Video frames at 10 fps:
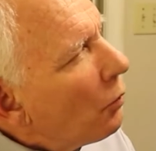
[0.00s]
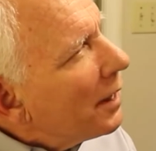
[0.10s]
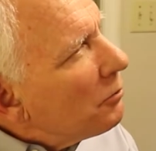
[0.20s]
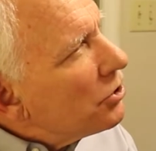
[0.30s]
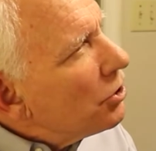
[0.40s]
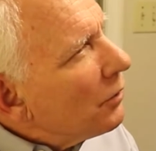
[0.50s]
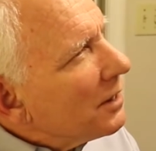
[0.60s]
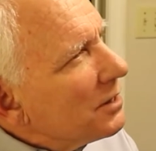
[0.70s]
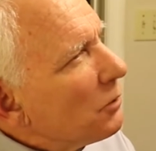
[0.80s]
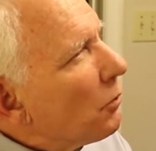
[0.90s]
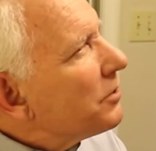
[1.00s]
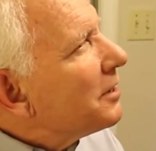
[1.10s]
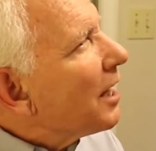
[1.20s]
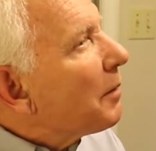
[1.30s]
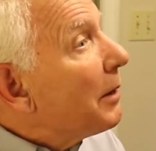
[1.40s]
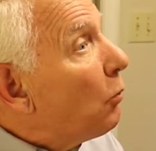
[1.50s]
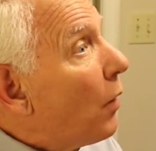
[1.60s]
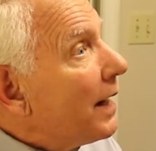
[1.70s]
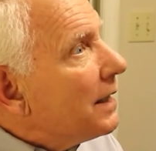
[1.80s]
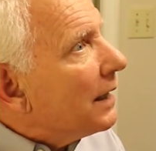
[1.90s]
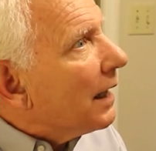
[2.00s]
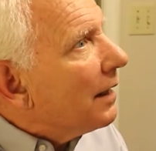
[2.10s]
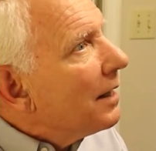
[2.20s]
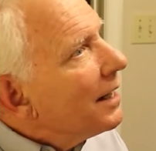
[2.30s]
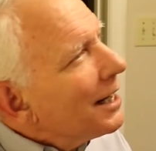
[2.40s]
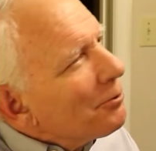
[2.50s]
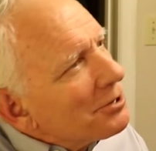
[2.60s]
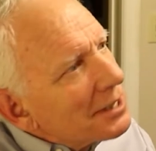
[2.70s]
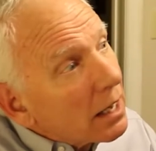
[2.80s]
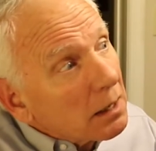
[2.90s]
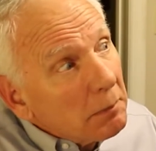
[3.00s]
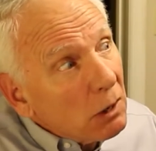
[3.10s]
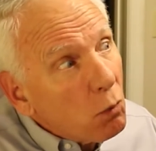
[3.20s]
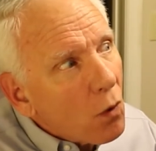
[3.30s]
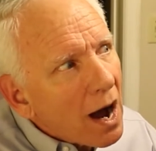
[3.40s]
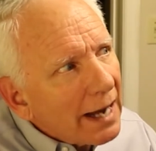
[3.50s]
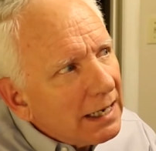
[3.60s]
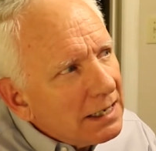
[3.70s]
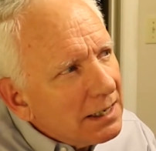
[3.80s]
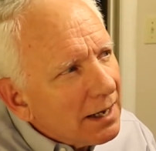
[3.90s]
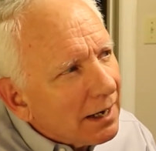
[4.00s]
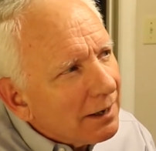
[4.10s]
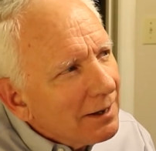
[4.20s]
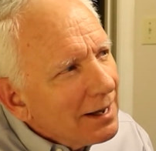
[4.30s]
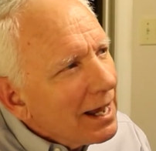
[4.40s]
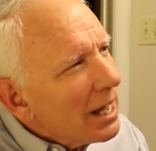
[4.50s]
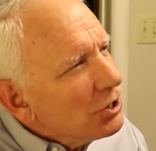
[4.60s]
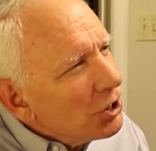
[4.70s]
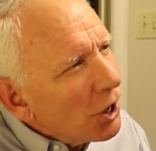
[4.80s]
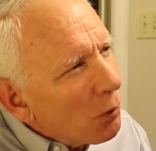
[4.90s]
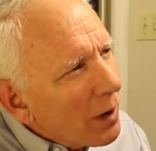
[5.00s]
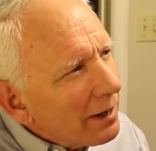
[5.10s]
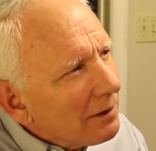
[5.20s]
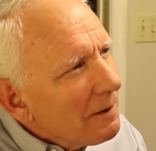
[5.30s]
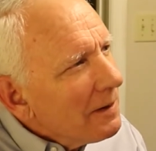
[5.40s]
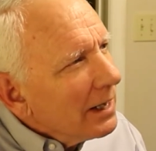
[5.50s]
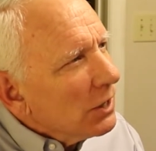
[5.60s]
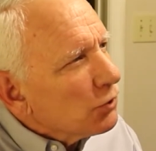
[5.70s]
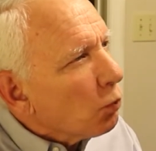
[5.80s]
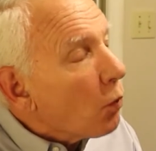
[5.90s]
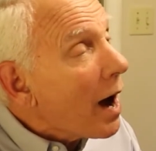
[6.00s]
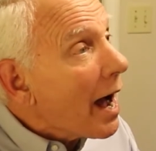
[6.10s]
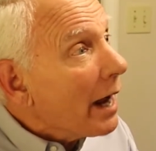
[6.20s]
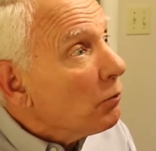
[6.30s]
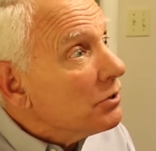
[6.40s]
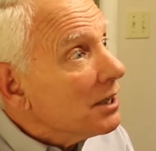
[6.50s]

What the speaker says: What he was doing is he wasn't telling me what he did, he was telling me why he did it. And you know what? His why was